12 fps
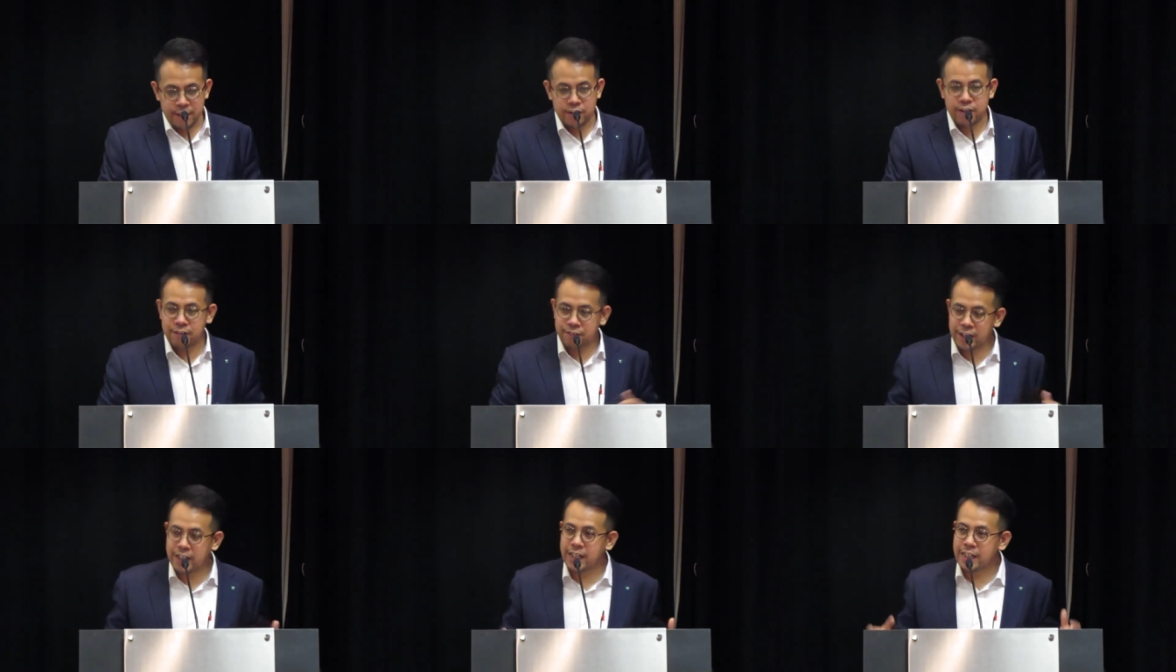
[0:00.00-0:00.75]
So I
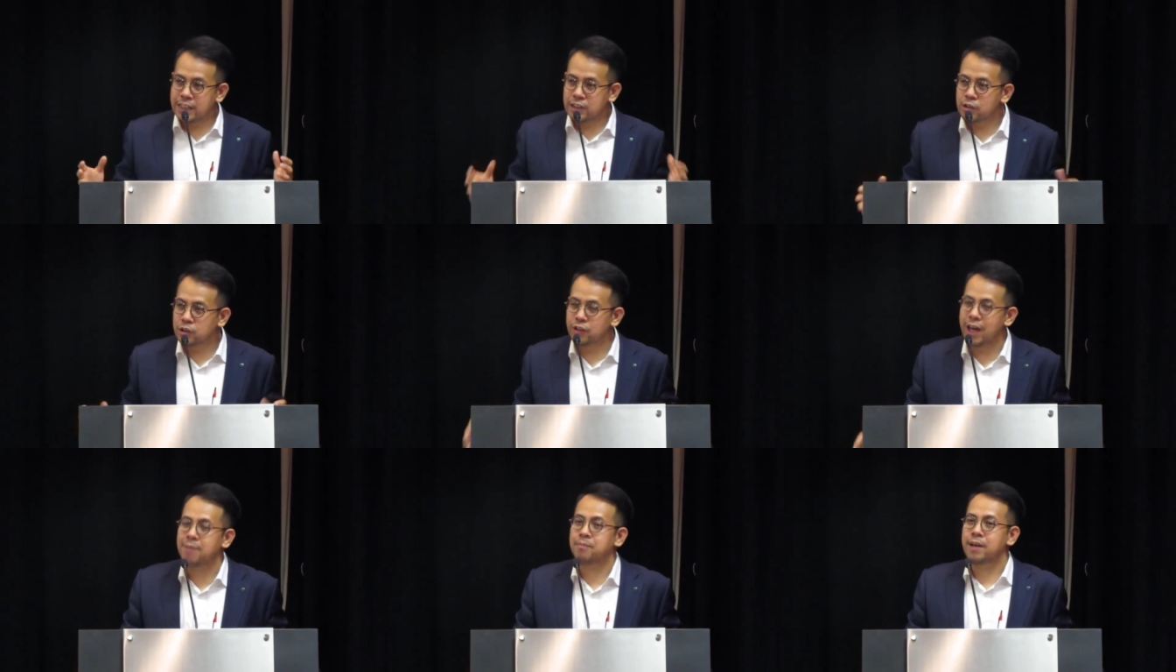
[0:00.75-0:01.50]
think it is also
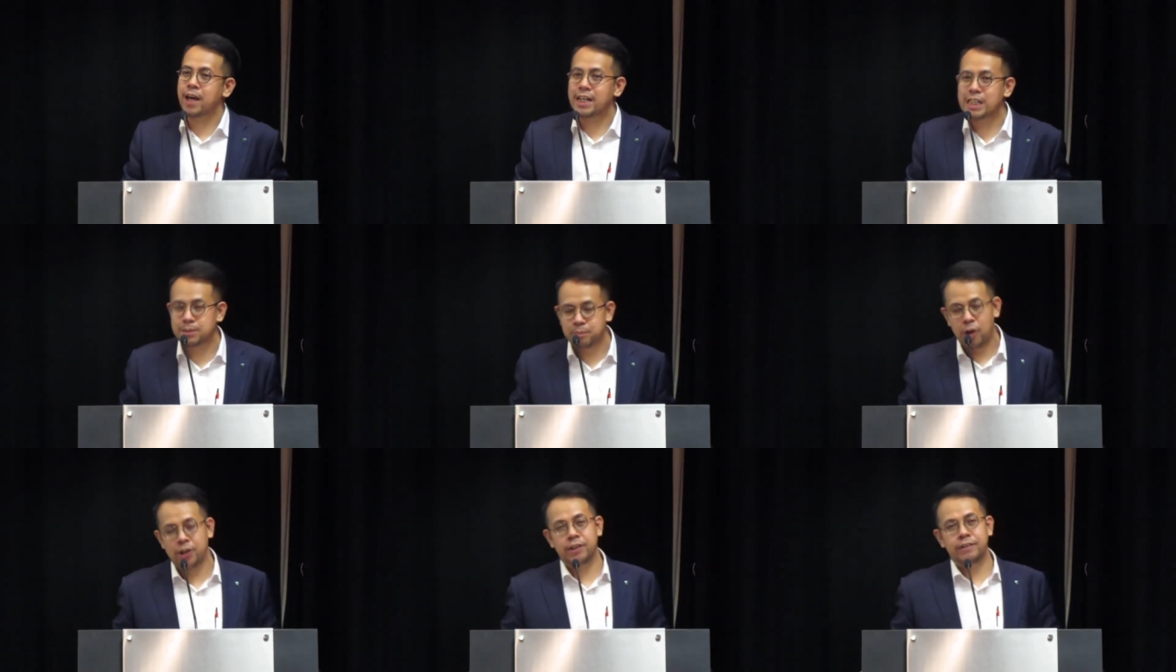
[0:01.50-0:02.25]
apt at this
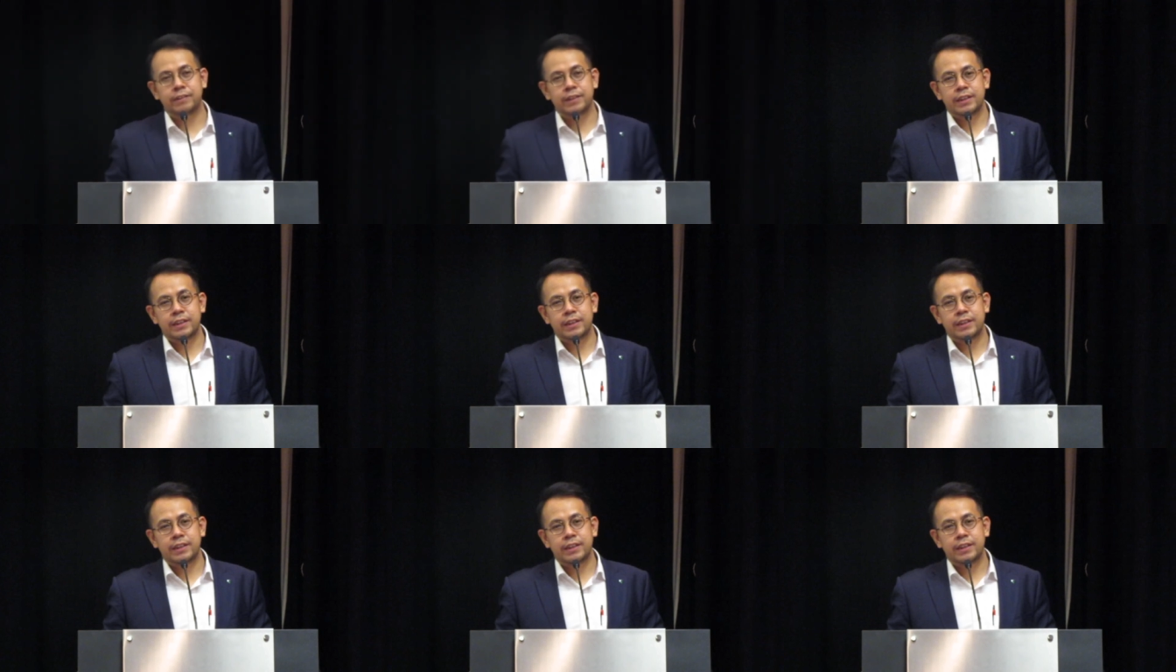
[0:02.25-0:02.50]
point,